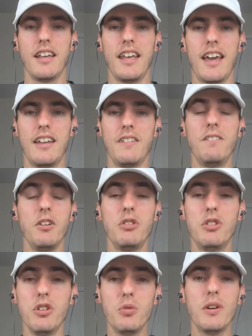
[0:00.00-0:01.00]
And if you
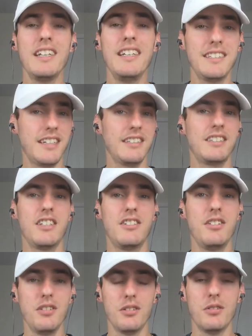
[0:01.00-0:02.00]
do what he says to
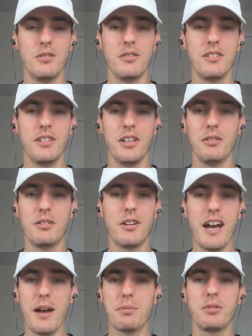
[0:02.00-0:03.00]
do, you will
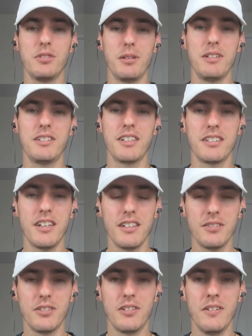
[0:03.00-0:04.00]
absolutely be
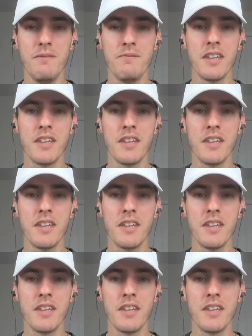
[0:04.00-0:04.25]
successful.